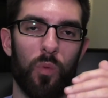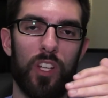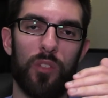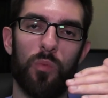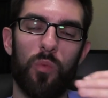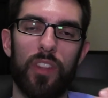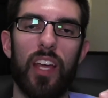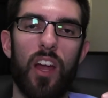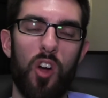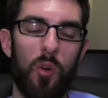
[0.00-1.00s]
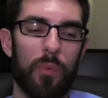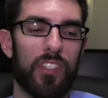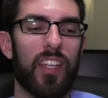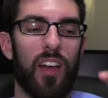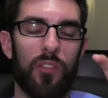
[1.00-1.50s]
is what they hope
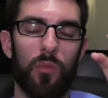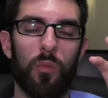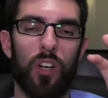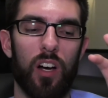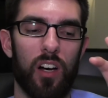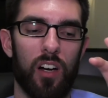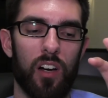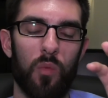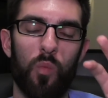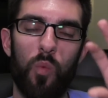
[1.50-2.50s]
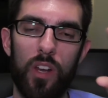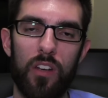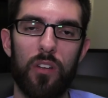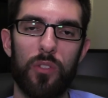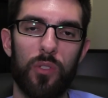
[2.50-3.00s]
is that uh,
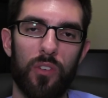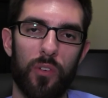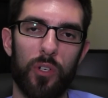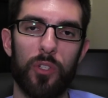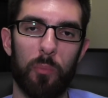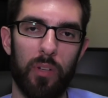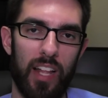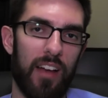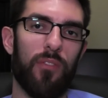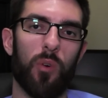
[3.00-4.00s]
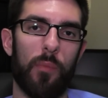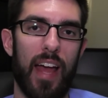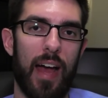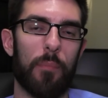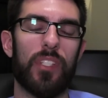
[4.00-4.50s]
Windows Universal Platform
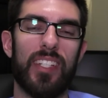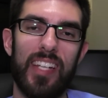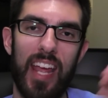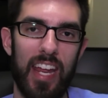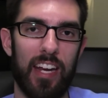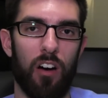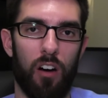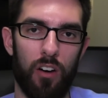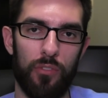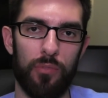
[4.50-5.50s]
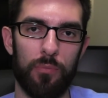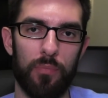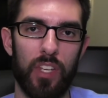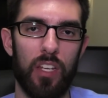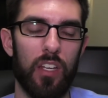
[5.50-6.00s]
apps take off
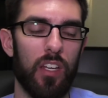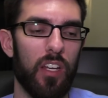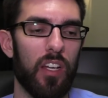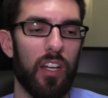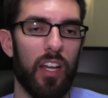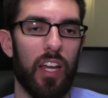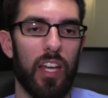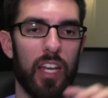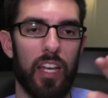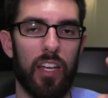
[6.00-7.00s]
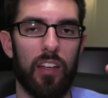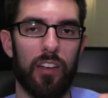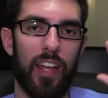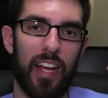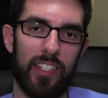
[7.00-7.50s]

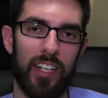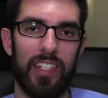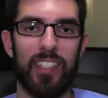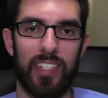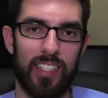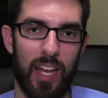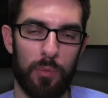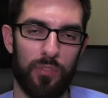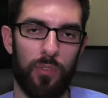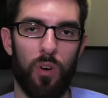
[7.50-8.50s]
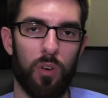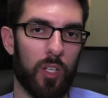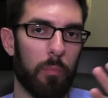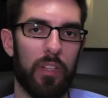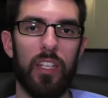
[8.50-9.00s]
and x86 apps fall
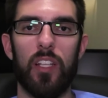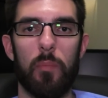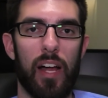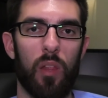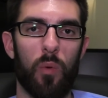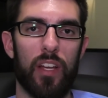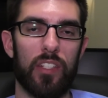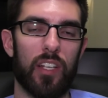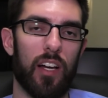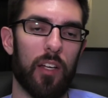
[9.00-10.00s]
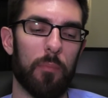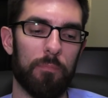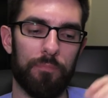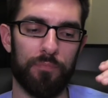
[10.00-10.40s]
completely by the wayside.